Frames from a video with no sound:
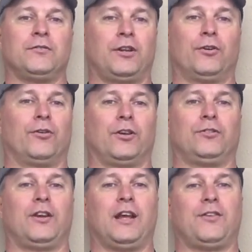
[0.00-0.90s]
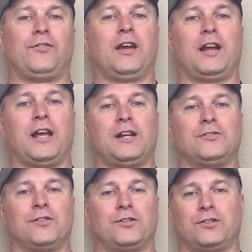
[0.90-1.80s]
In today's day and
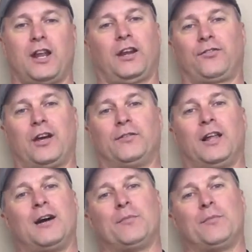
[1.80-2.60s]
age, the genetics have a lot